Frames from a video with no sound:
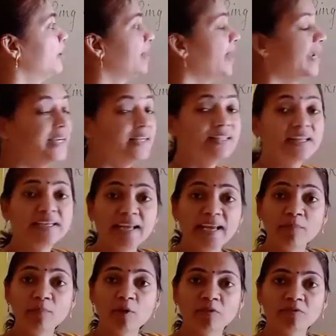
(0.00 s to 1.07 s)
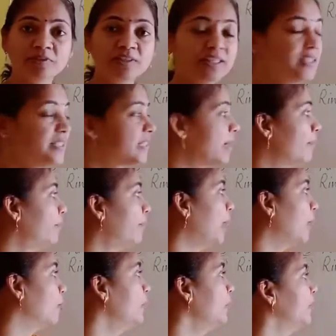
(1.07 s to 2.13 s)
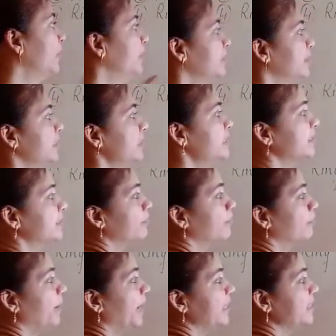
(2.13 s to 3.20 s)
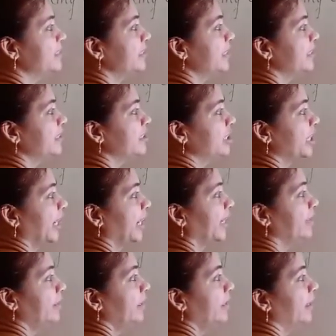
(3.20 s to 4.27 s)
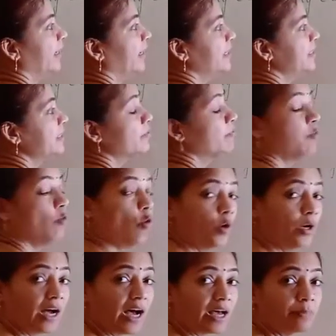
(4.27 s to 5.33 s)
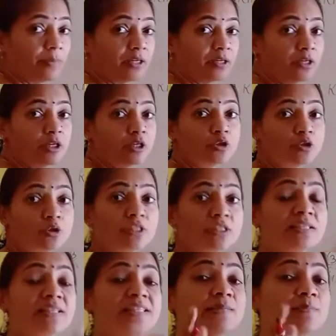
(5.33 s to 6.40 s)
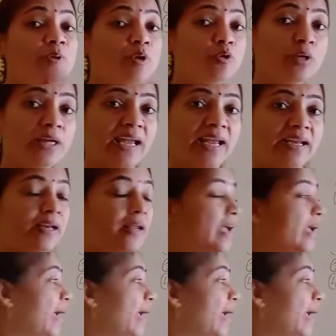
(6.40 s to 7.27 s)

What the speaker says: write the name of this compound, this basic chain is 4 carbon. So this is butane,